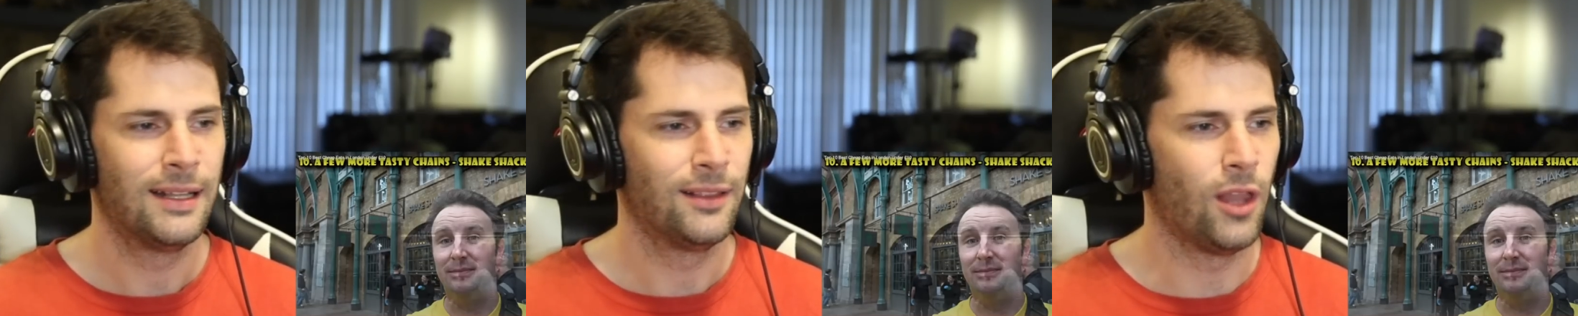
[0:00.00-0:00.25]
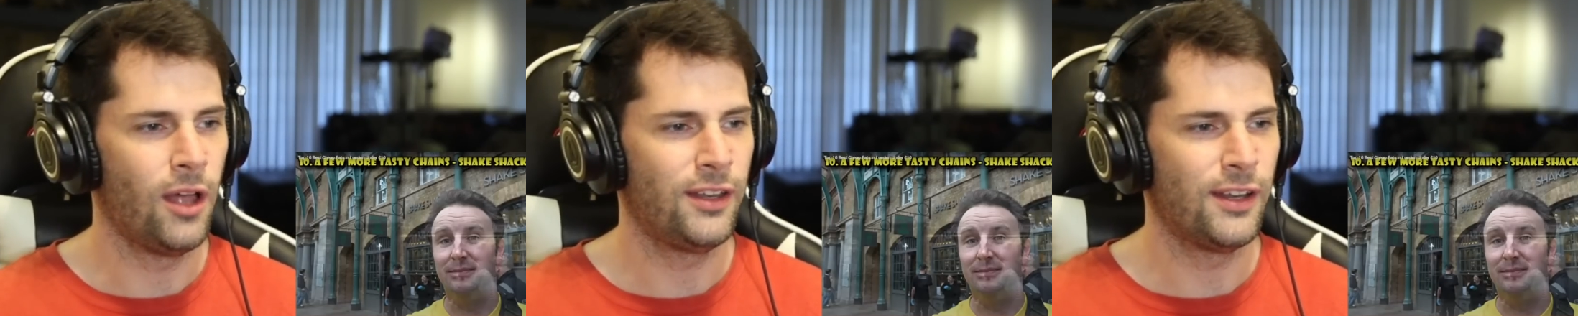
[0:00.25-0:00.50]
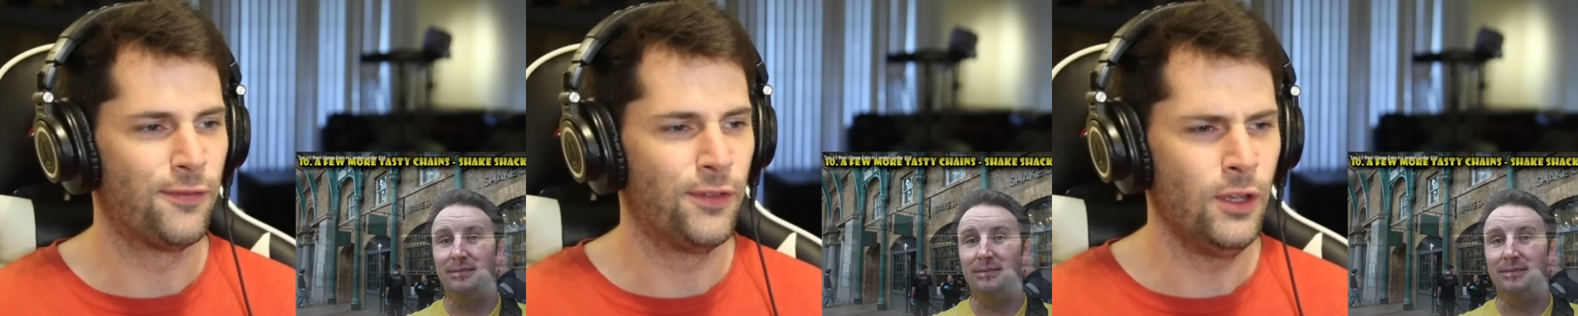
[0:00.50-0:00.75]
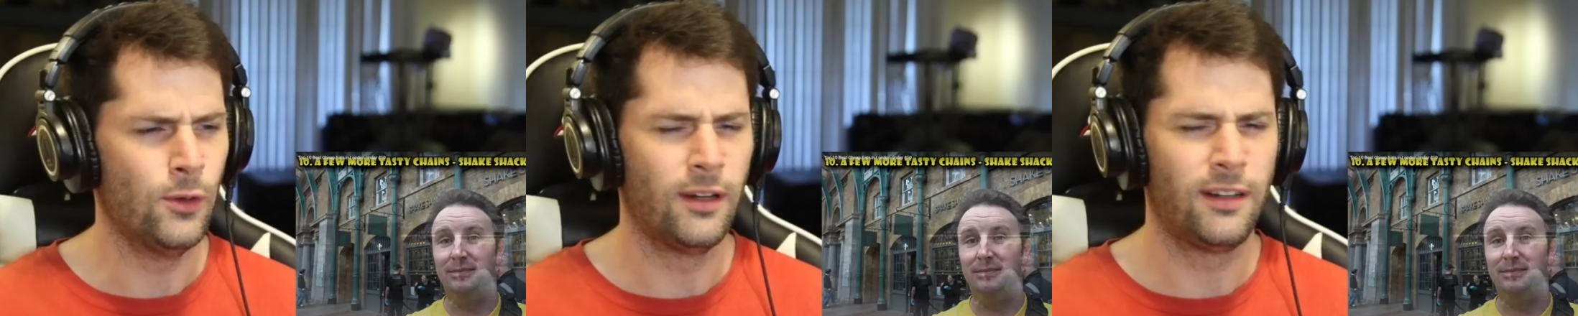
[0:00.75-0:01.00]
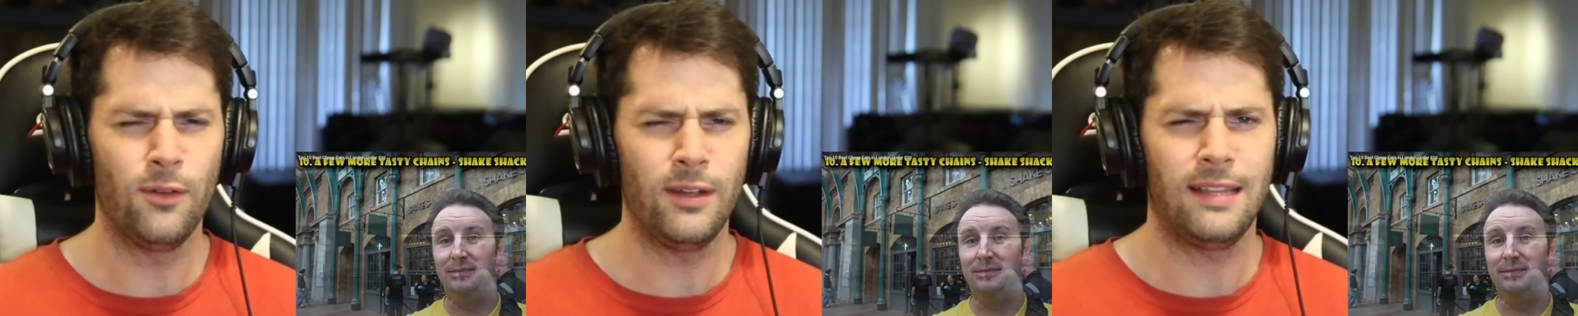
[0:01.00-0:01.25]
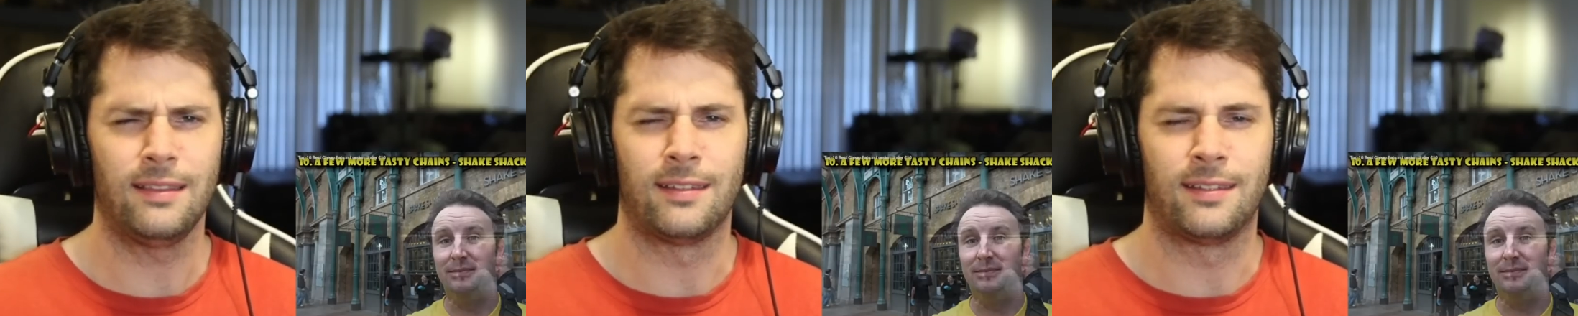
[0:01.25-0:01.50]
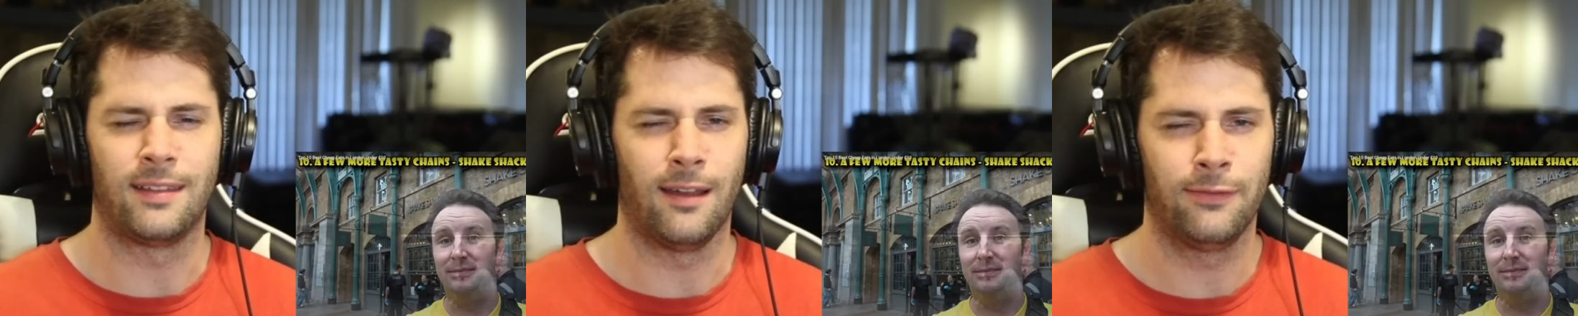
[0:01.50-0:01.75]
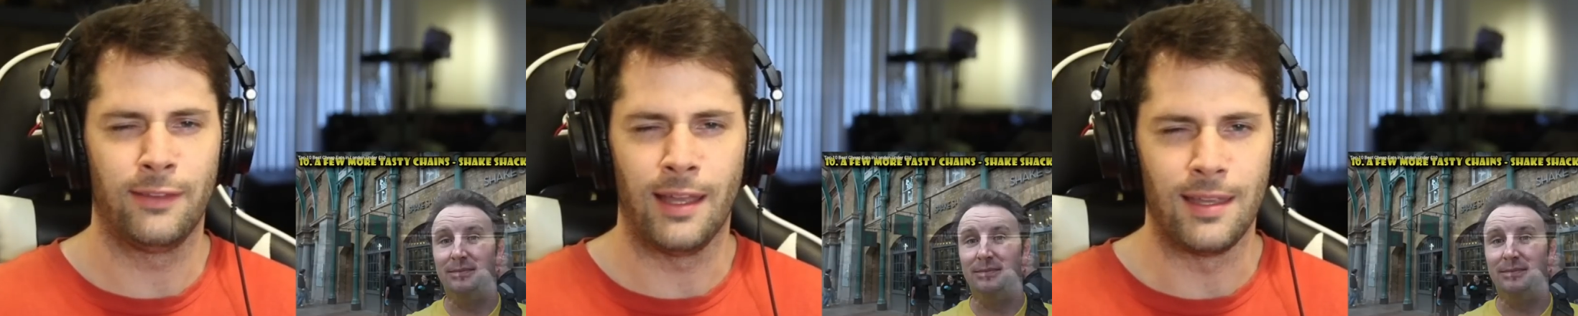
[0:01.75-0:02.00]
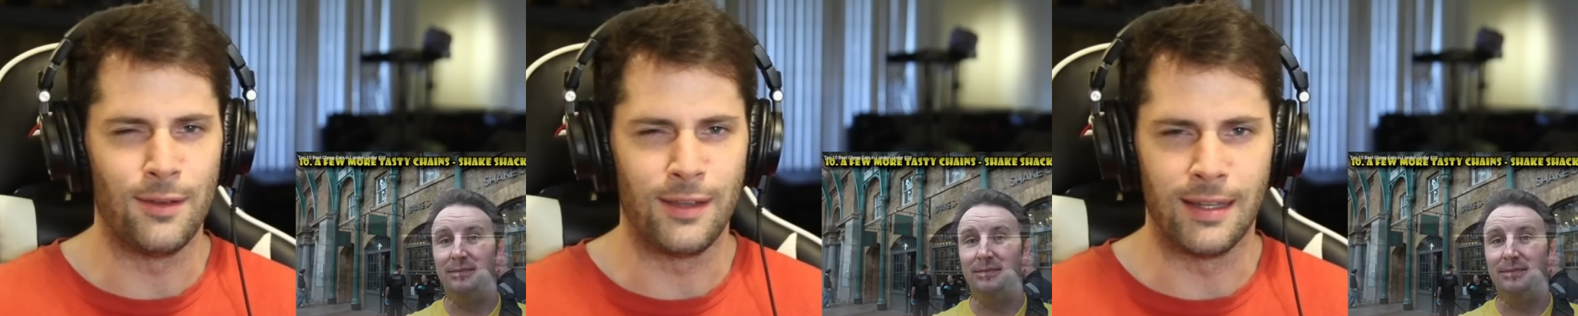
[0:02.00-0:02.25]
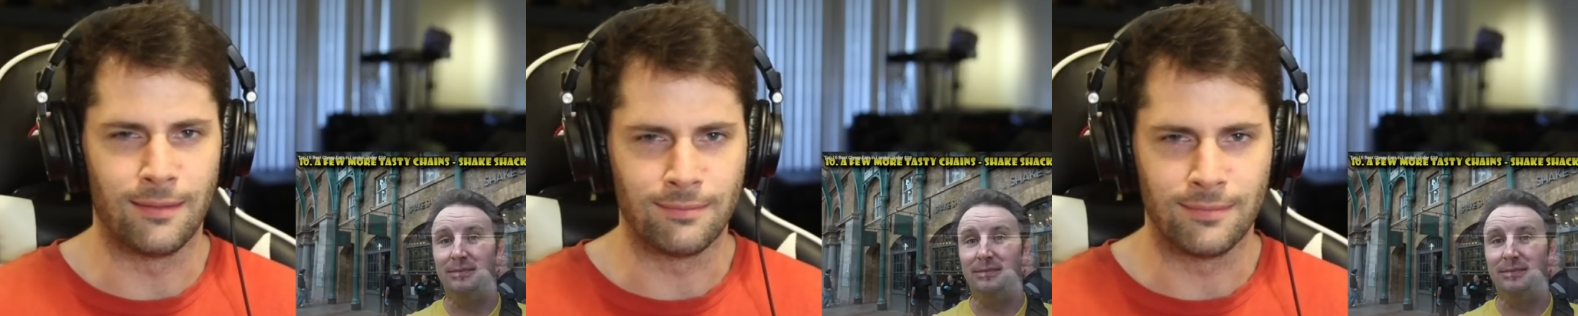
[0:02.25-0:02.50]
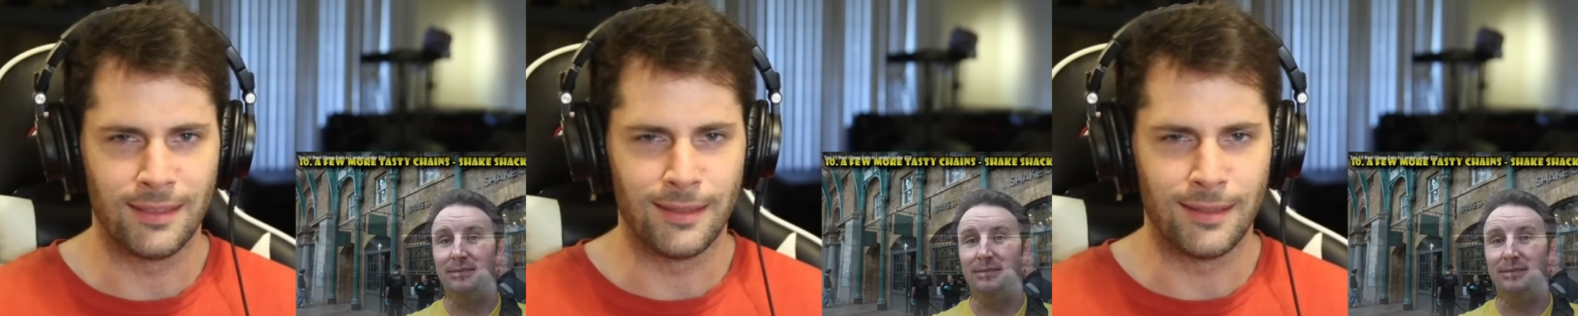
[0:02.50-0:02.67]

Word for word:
Speaker 1: London food, don't get the stuff that you can